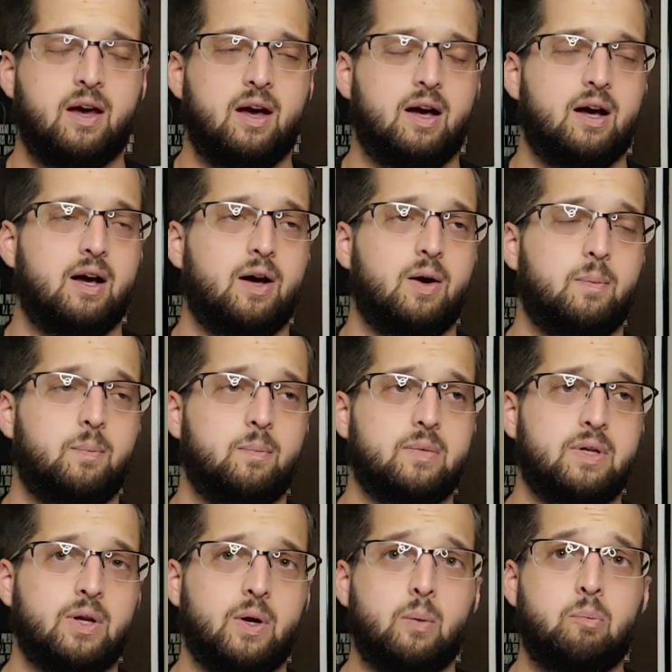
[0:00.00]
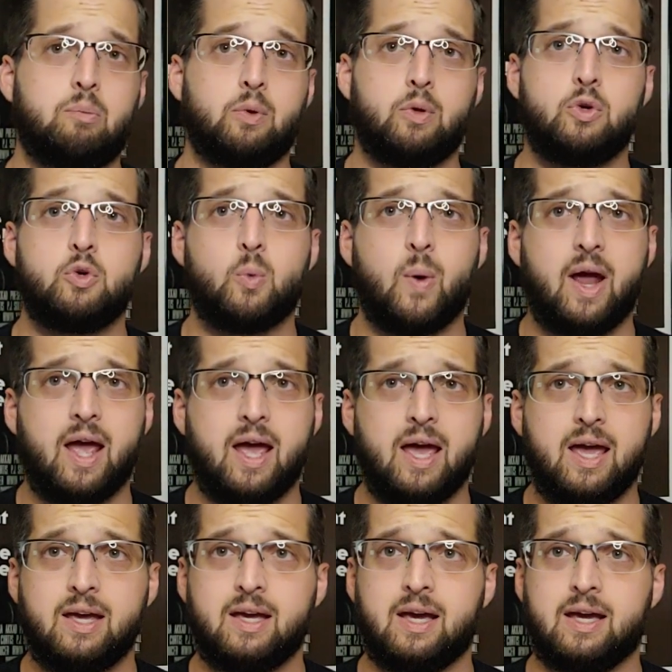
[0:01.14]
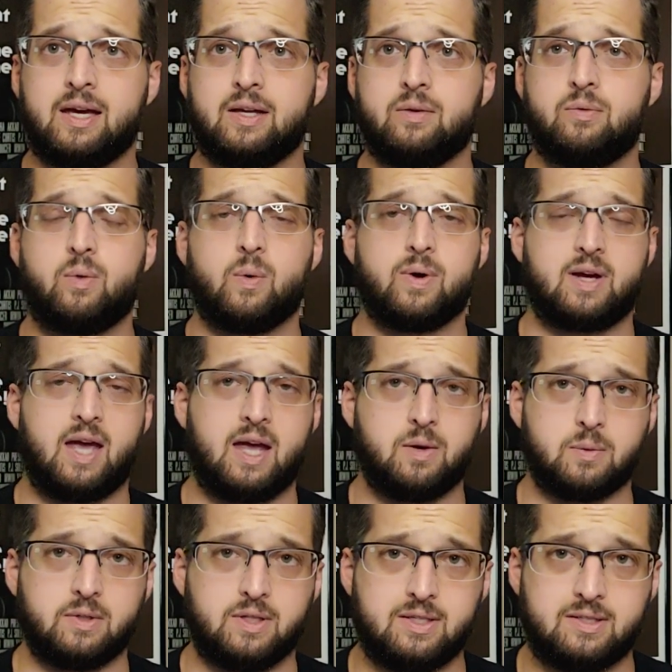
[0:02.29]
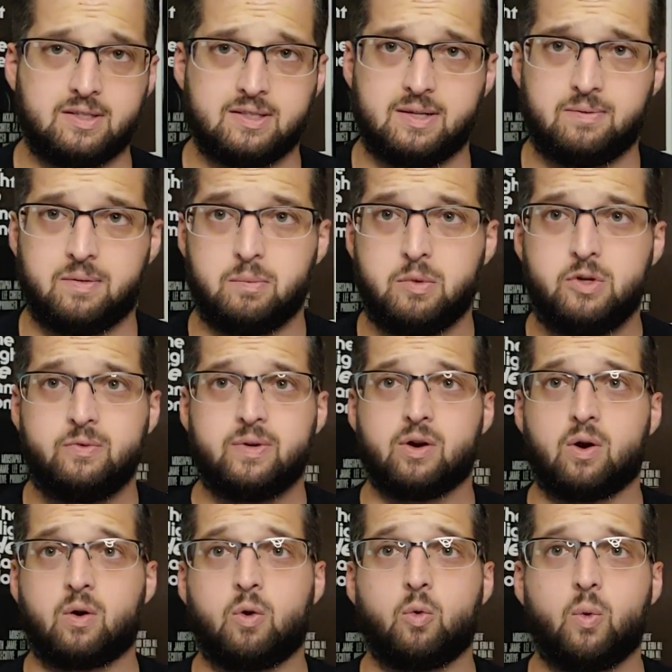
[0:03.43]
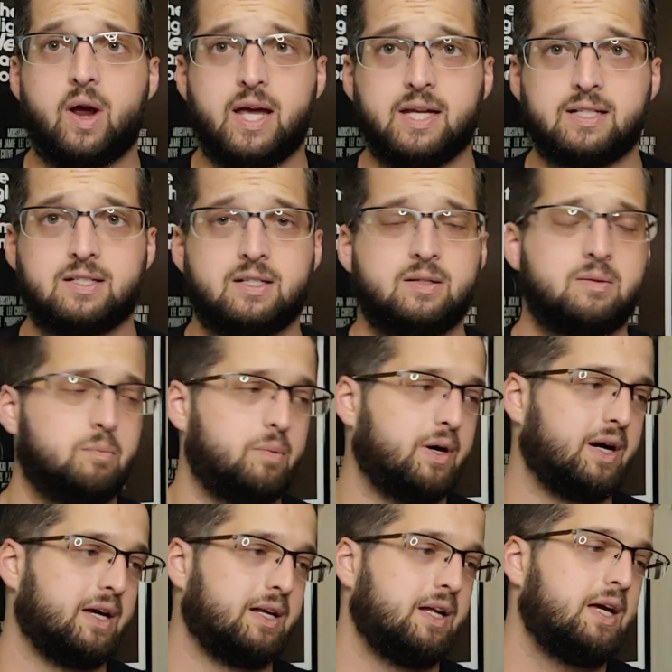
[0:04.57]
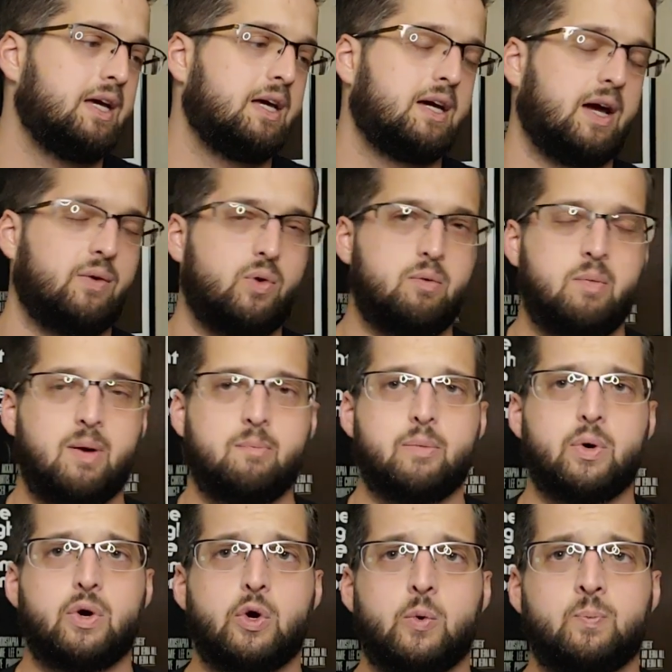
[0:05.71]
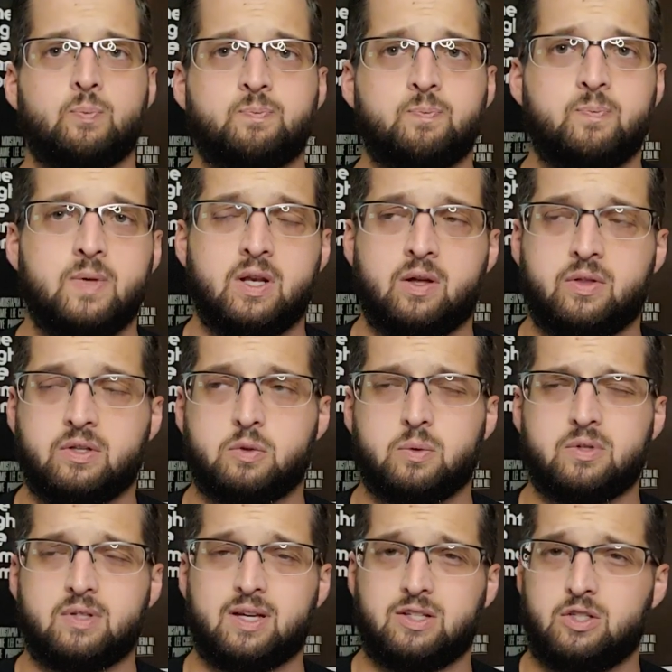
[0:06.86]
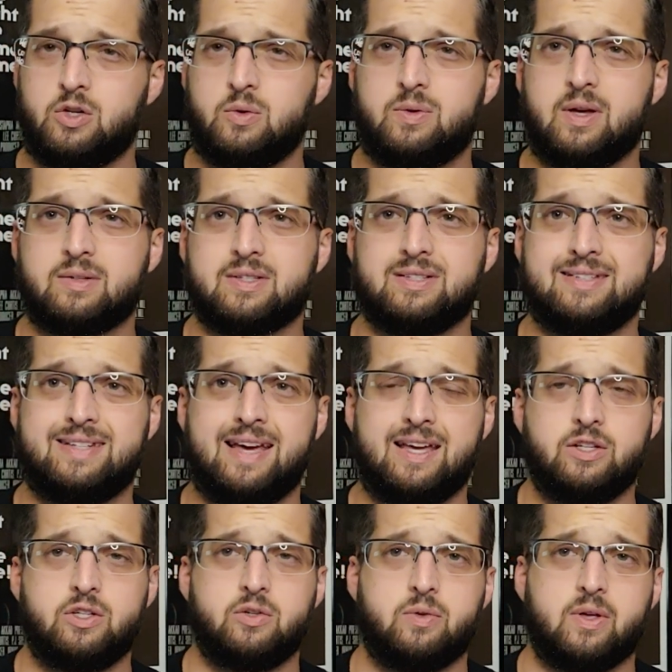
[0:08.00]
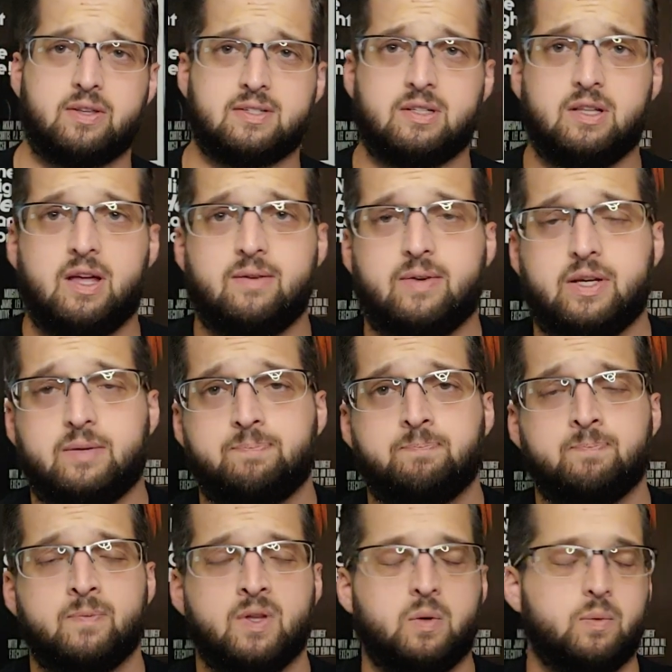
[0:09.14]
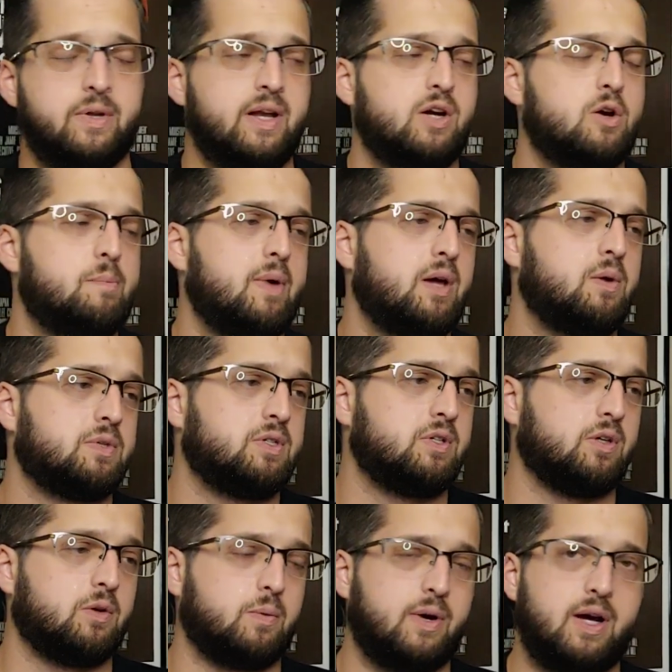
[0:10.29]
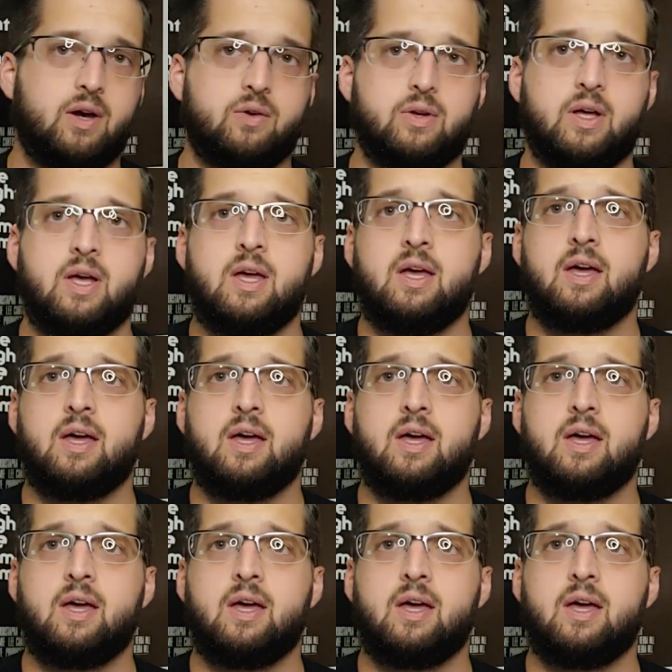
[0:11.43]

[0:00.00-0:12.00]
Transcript: know, Blu-ray and 4K releases of the movie are great. But I remember, you know, this was like 2010, 2011, when Anchor Bay was still around.